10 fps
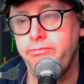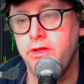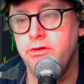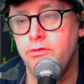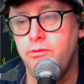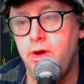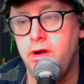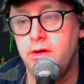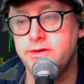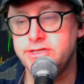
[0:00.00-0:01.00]

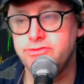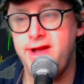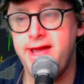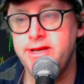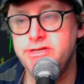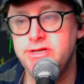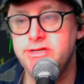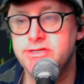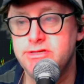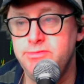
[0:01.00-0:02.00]

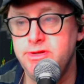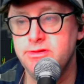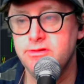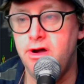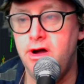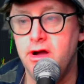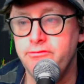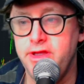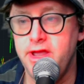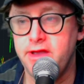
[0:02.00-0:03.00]
strategies to be long
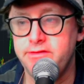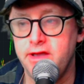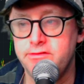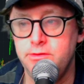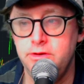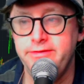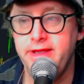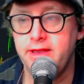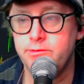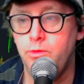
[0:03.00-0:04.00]
VXX or
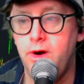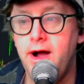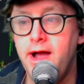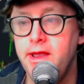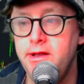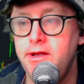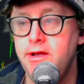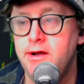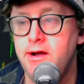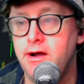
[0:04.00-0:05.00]
UVXY,
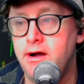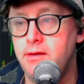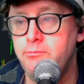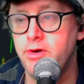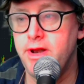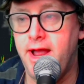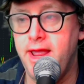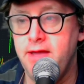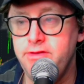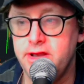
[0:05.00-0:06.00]
but I
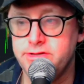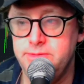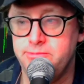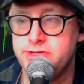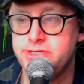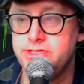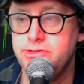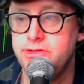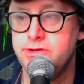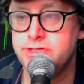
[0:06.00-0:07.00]
haven't actually
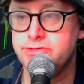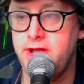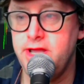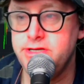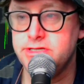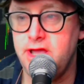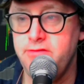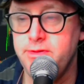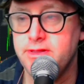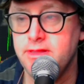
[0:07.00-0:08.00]
pursued those strategies.
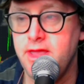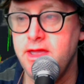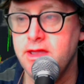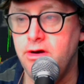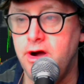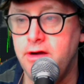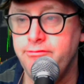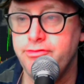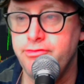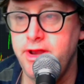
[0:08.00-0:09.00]
I've been laying off
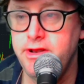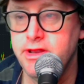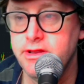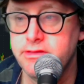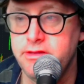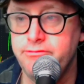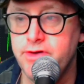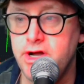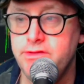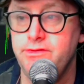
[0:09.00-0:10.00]
trading the
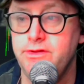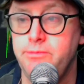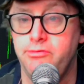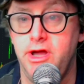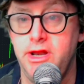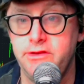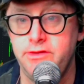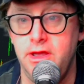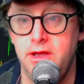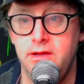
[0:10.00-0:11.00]
volatility products
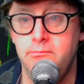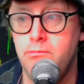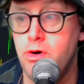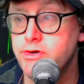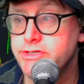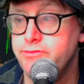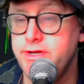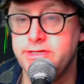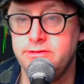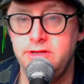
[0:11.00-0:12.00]
most
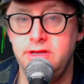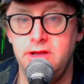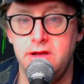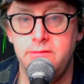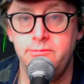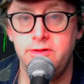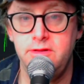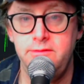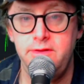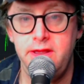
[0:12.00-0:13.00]
recently, but
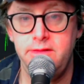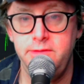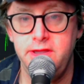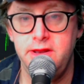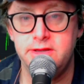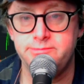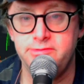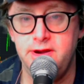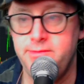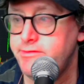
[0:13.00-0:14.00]
let me get, as
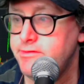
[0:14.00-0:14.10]
promised,